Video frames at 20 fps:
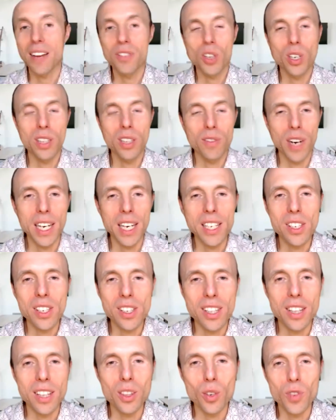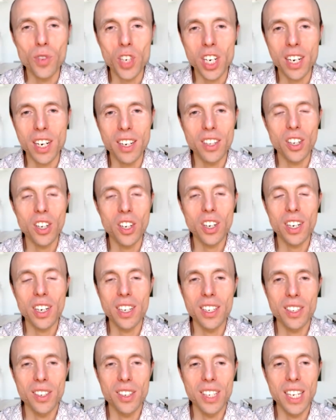your advice that you've shared earlier
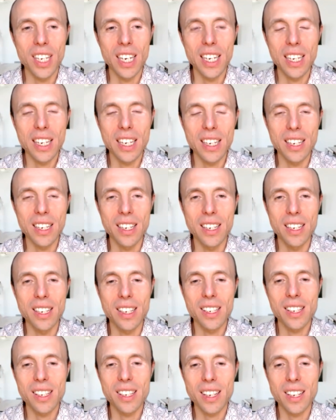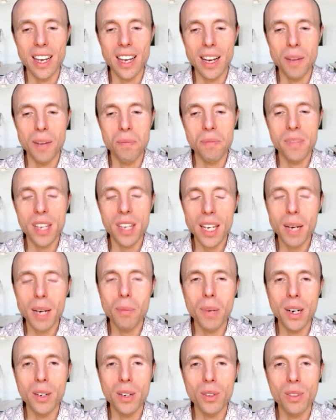today is um, think
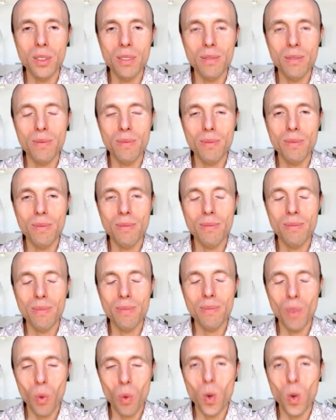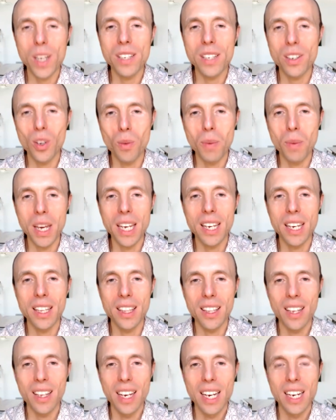about whether you're
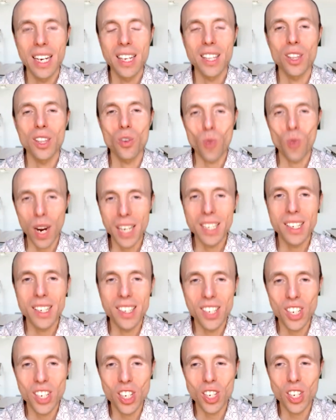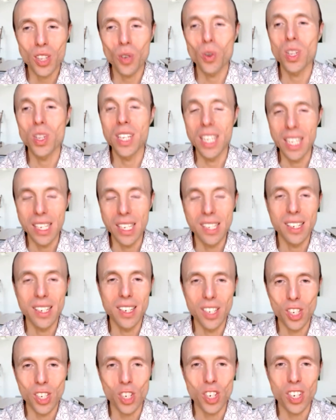making the right decision or the easy
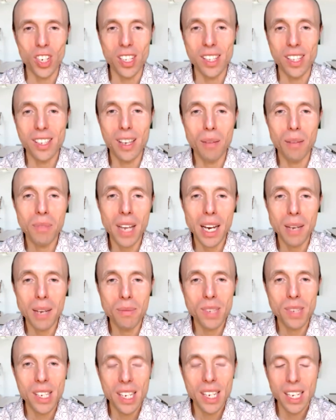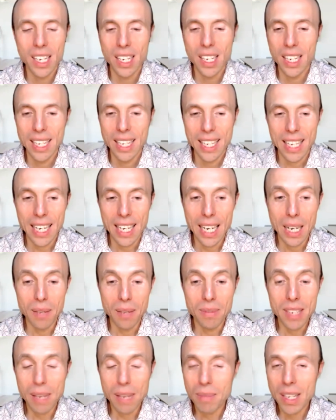decision. And sometimes, uh,
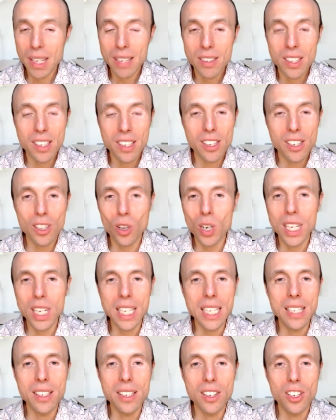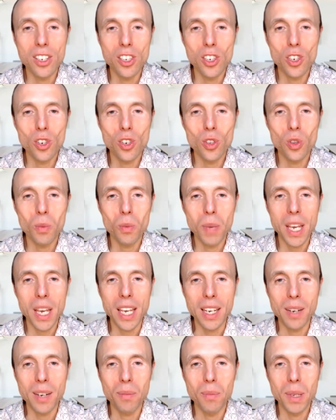sometimes this is not an easy decision to
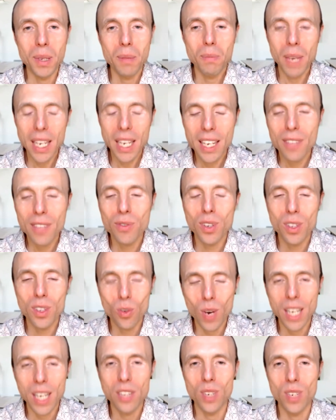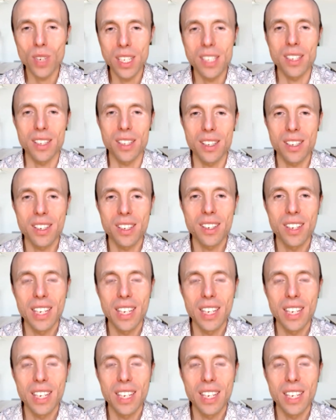make, but make it for the right reasons.